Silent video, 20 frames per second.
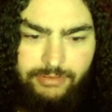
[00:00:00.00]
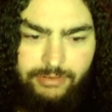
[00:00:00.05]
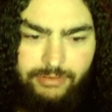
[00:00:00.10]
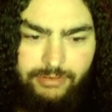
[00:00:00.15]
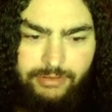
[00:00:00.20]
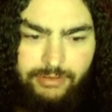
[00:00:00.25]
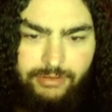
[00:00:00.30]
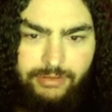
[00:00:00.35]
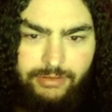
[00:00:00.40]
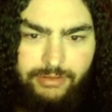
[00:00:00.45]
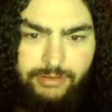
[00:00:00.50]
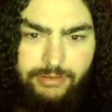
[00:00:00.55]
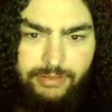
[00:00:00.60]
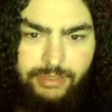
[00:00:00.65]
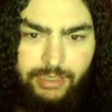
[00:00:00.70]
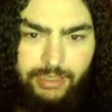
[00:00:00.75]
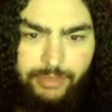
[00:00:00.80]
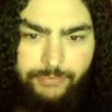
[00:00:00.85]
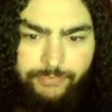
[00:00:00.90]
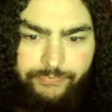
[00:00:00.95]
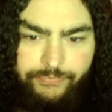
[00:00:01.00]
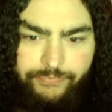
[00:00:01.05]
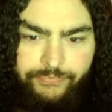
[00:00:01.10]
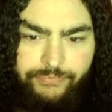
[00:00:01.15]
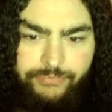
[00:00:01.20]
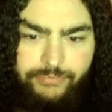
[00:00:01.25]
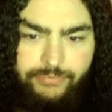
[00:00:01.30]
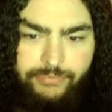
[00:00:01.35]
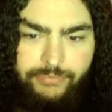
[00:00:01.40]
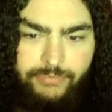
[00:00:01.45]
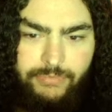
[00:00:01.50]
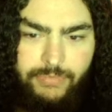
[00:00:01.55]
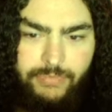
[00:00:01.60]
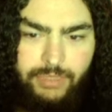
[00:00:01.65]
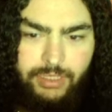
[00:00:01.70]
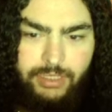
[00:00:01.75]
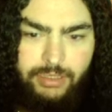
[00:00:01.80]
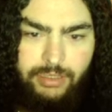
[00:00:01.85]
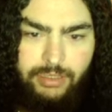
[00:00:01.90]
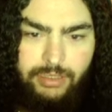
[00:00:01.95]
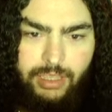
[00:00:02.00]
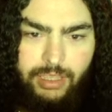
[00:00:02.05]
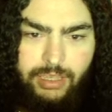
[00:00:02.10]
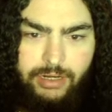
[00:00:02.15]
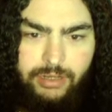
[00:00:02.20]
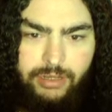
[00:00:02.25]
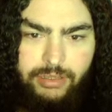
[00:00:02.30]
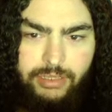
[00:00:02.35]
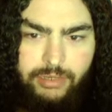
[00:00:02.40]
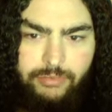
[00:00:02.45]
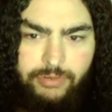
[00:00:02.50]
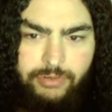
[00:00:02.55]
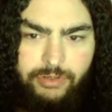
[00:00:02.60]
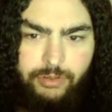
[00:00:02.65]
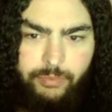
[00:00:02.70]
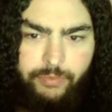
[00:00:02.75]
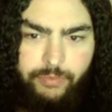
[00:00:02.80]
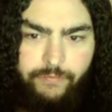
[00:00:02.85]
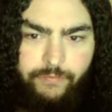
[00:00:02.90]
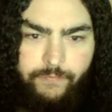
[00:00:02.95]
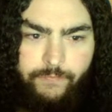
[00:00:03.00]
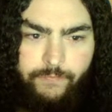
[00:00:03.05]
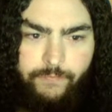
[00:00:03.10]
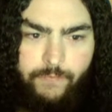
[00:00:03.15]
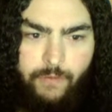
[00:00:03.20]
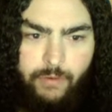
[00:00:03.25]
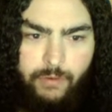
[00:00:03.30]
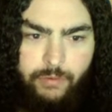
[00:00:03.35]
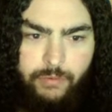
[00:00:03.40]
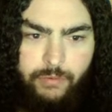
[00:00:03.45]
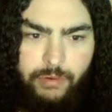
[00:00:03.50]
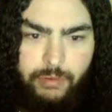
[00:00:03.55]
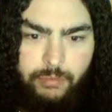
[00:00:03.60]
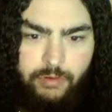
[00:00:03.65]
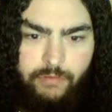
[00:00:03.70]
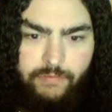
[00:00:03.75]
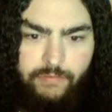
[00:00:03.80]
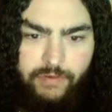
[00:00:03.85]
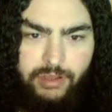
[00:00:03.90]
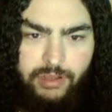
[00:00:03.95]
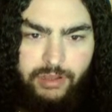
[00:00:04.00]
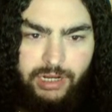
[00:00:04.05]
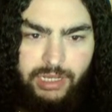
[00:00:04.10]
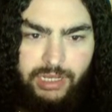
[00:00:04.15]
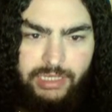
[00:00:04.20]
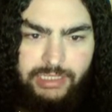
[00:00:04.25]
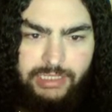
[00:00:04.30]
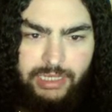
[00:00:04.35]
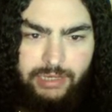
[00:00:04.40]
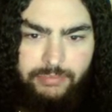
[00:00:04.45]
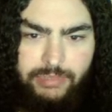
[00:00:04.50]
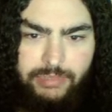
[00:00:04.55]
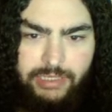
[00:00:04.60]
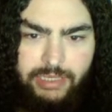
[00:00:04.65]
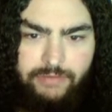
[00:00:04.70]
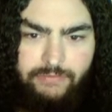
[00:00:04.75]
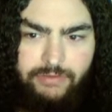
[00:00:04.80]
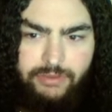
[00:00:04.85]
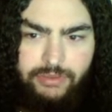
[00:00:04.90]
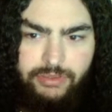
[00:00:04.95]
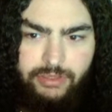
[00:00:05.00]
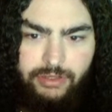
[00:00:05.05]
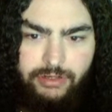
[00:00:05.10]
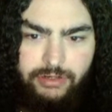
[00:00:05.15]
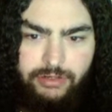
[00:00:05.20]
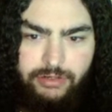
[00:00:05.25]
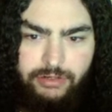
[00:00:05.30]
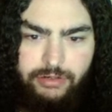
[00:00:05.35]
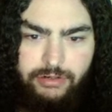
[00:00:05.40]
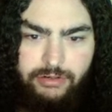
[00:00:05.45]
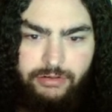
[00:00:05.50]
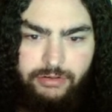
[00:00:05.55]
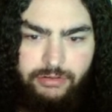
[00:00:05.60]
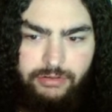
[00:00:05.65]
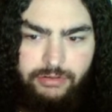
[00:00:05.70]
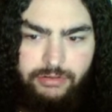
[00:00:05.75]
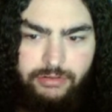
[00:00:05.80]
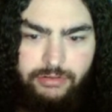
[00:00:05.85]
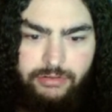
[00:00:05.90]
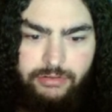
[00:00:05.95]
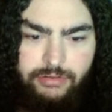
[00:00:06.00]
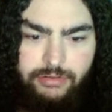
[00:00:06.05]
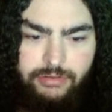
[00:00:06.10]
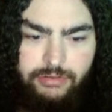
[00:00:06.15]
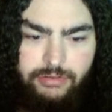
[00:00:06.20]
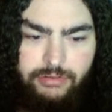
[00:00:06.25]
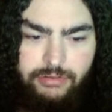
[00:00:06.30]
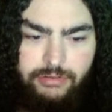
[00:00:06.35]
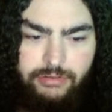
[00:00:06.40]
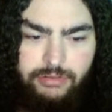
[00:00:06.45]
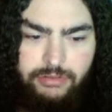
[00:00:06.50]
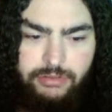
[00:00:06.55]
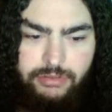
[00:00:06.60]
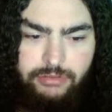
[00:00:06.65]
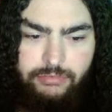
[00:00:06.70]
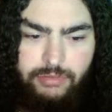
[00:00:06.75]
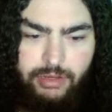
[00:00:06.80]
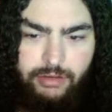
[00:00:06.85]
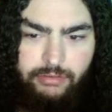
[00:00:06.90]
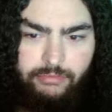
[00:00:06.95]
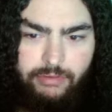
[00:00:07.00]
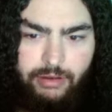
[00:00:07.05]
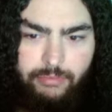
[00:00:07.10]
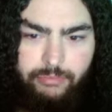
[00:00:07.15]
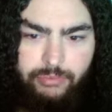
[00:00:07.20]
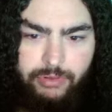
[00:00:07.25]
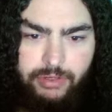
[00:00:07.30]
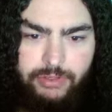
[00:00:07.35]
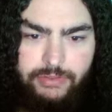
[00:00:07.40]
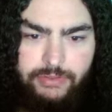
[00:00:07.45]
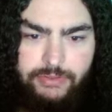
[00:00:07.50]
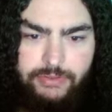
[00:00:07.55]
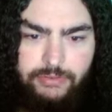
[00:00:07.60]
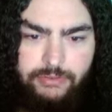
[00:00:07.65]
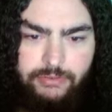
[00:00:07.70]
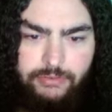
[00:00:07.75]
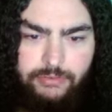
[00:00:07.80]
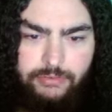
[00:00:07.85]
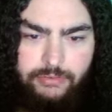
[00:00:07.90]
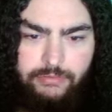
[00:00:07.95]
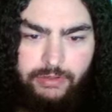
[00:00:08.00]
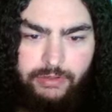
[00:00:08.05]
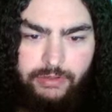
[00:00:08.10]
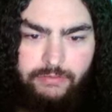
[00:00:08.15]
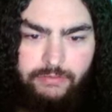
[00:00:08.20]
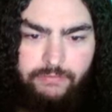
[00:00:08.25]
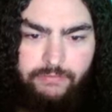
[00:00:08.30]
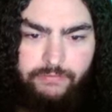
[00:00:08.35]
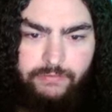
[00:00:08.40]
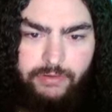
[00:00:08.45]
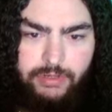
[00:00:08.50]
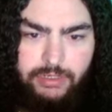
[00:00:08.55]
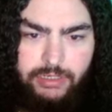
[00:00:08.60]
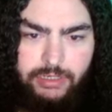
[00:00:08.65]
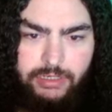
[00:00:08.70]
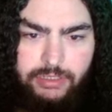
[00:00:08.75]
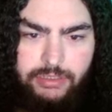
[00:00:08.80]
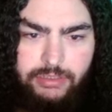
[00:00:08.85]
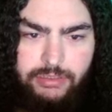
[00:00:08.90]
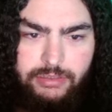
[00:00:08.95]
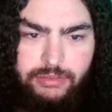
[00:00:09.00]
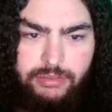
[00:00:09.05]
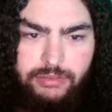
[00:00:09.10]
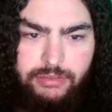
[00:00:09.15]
Okay. And another thing I'm gonna do before we move on is I'm giving thunder to my Raprasu, if I can find it.